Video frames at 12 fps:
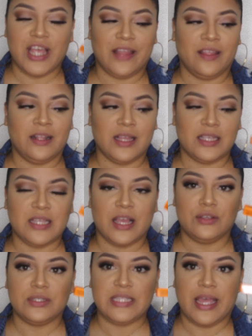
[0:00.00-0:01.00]
I think that's how
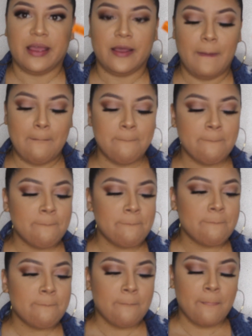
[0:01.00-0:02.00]
you say it.
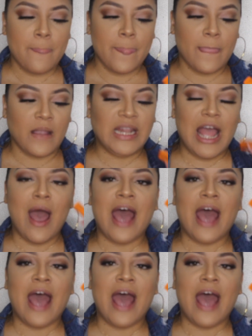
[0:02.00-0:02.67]
Now,